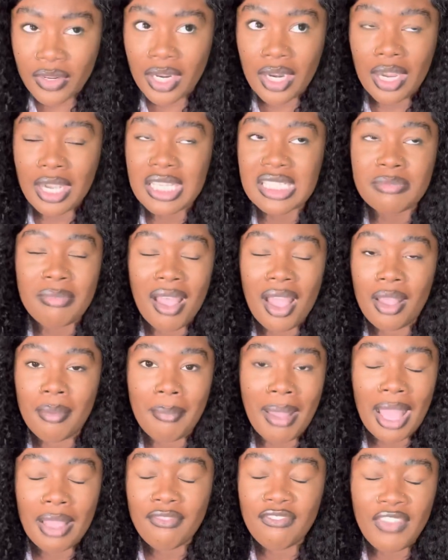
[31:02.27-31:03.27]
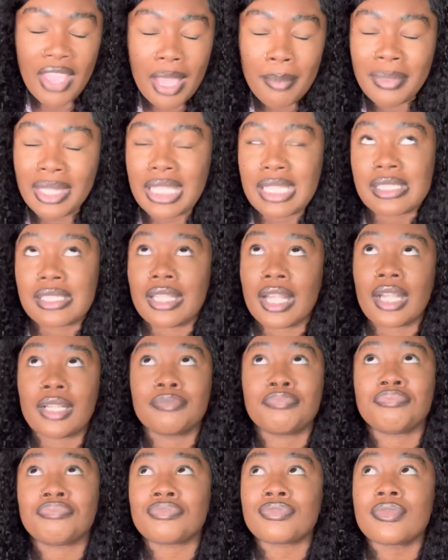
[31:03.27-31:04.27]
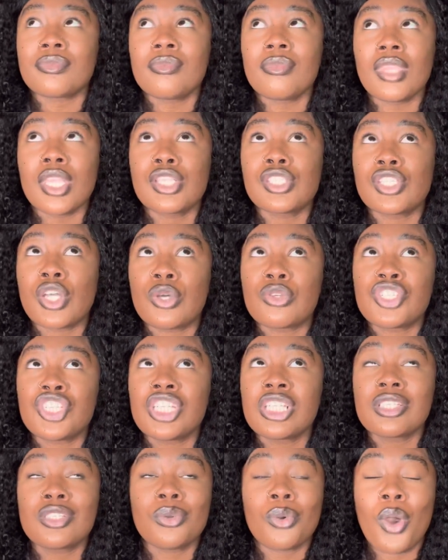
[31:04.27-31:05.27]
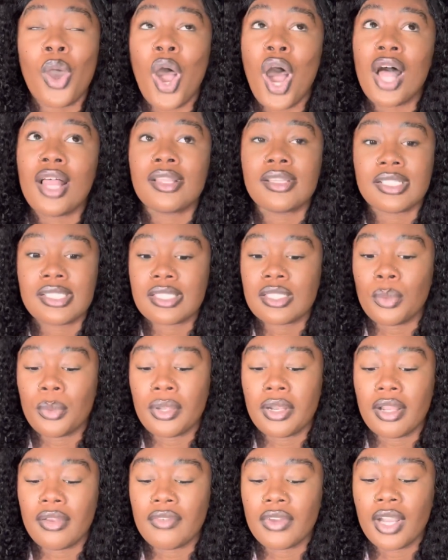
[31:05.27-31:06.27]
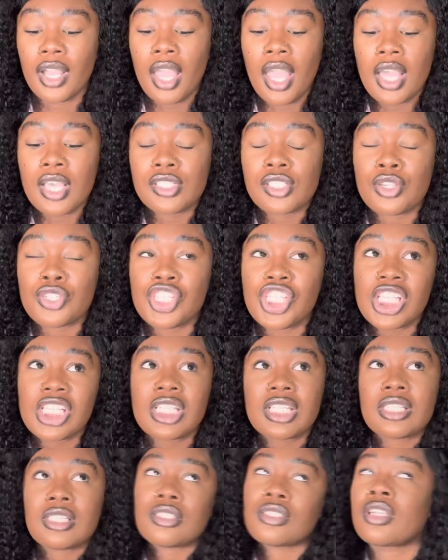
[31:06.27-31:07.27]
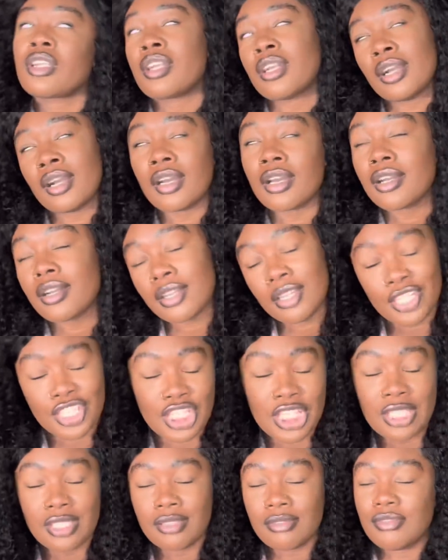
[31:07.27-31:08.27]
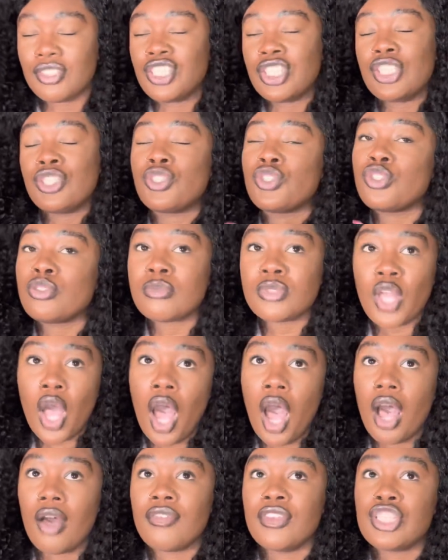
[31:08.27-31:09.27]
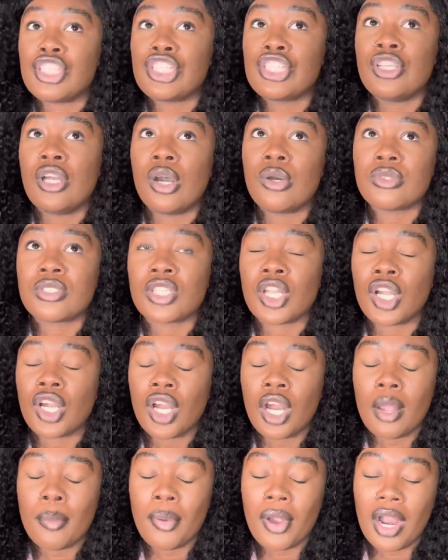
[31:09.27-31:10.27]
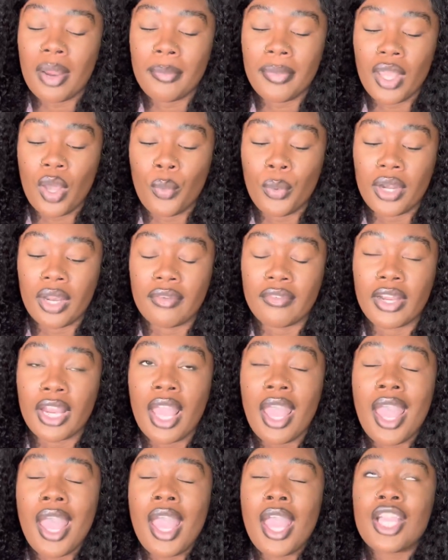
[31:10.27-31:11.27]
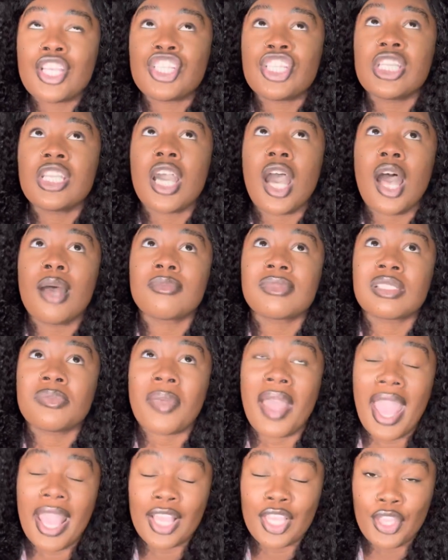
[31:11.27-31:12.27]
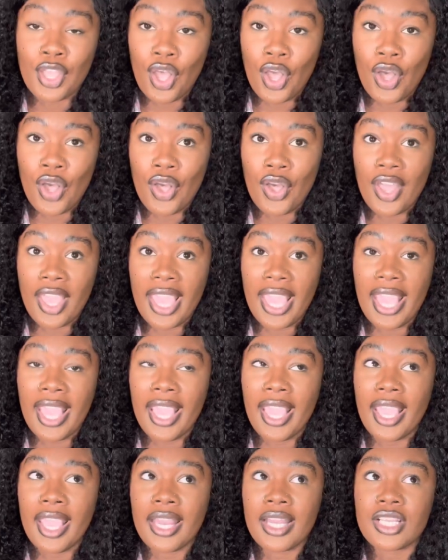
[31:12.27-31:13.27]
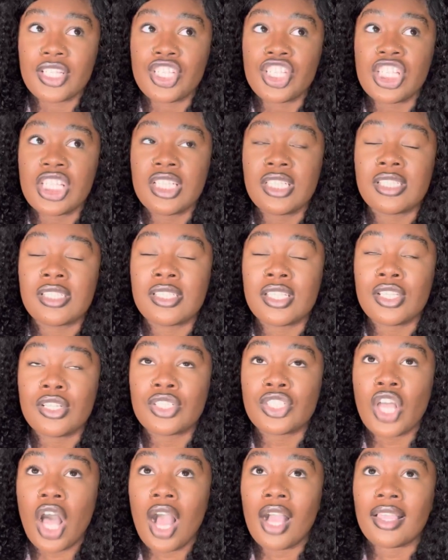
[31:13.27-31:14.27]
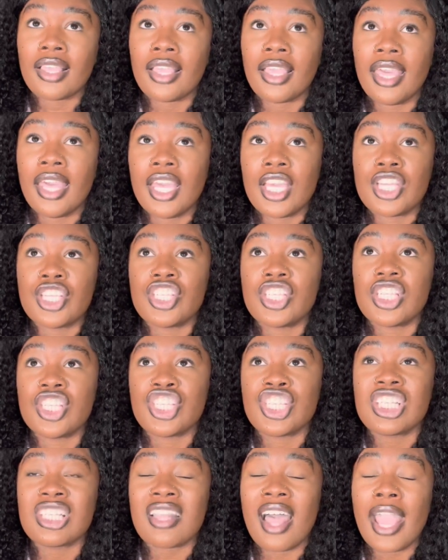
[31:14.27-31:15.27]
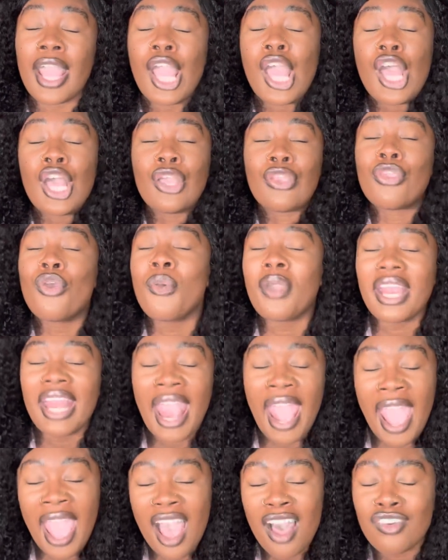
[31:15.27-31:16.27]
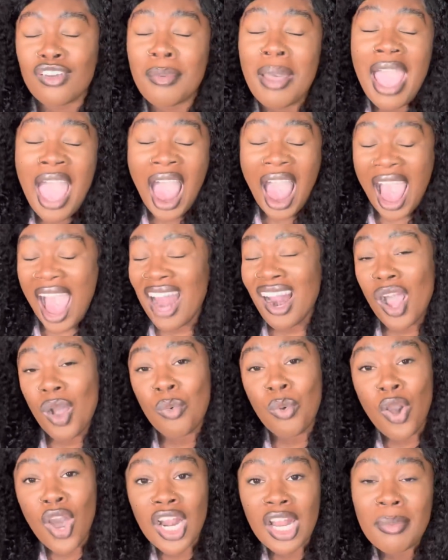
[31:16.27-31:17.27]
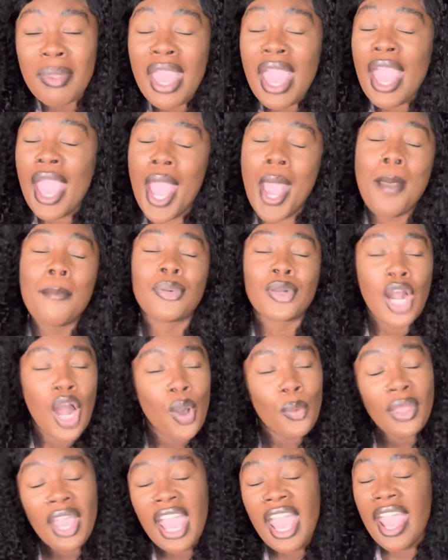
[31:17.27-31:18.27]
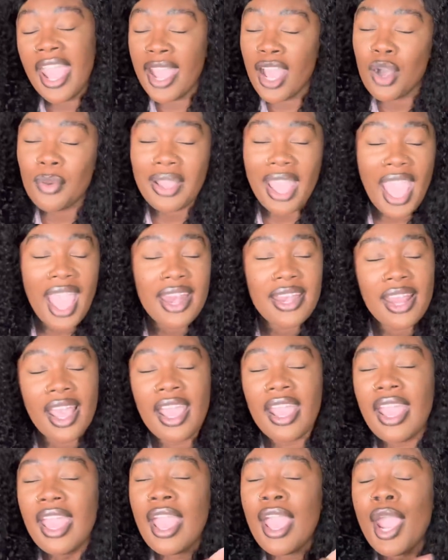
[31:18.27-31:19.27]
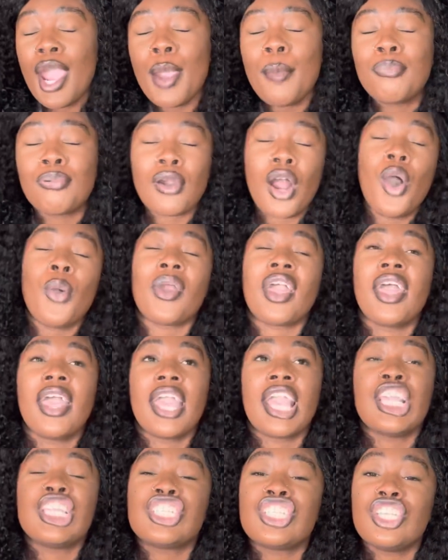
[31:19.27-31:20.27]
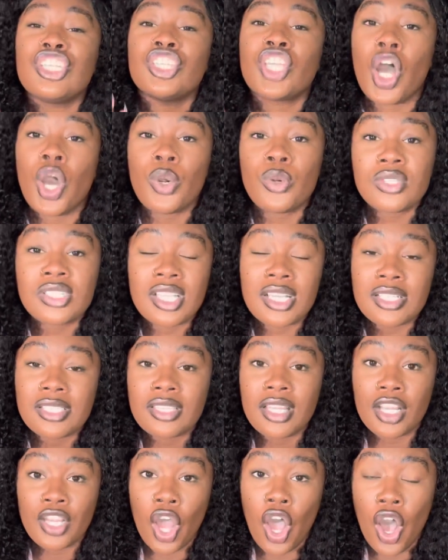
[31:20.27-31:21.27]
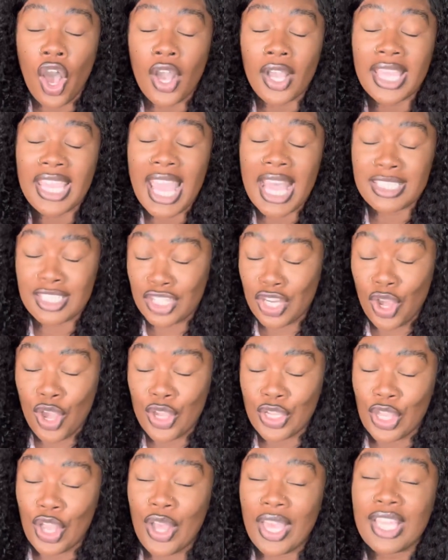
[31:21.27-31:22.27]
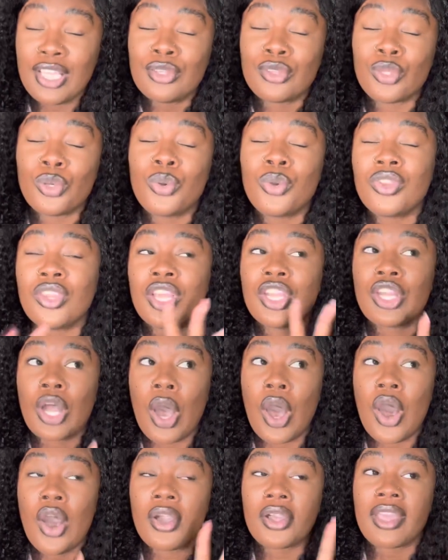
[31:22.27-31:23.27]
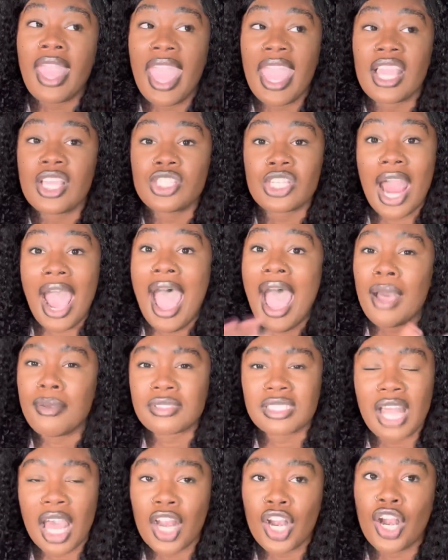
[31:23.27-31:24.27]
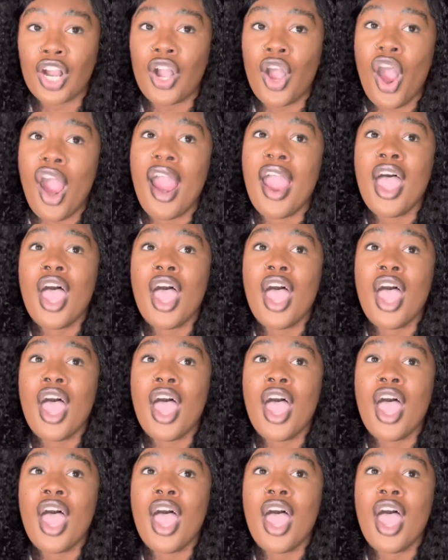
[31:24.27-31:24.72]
her, because my family is there. So she's doing all of this or whatever. So she just, she zooms off and she goes to her apartment or whatever. She comes back, y'all, and she's still talking ish. And she's like, you can have him, I don't want him, he broke, he don't got nothing, he broke. And she throws the dog, he has a dog, y'all. He threw the dog cage outside of her car.